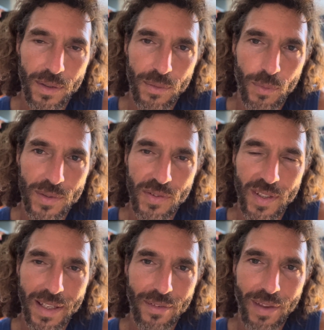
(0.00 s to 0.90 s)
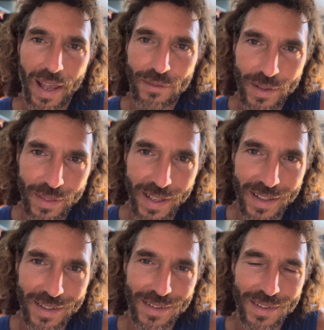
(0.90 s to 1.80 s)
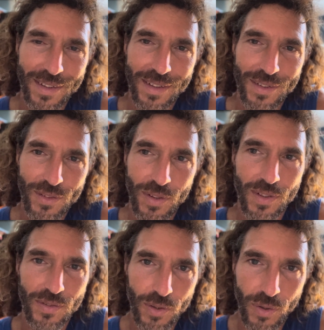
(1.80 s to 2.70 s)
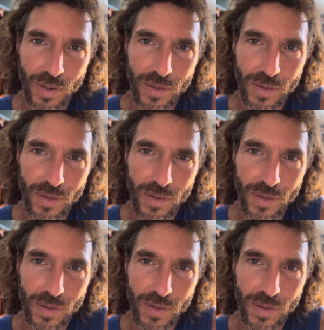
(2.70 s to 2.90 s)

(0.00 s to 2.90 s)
wants to give everything to the student